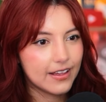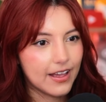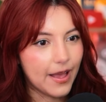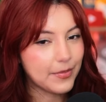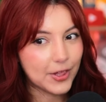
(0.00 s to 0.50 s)

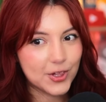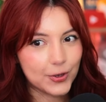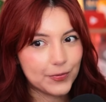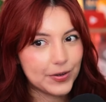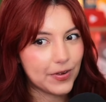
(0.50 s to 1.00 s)
not sure
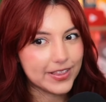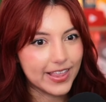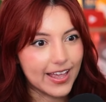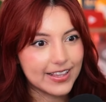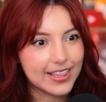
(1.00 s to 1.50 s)
we want
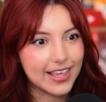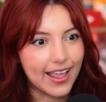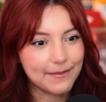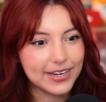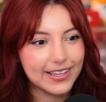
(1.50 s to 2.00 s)
that to
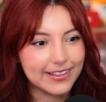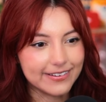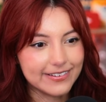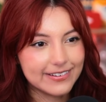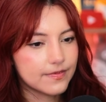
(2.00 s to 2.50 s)
happen either.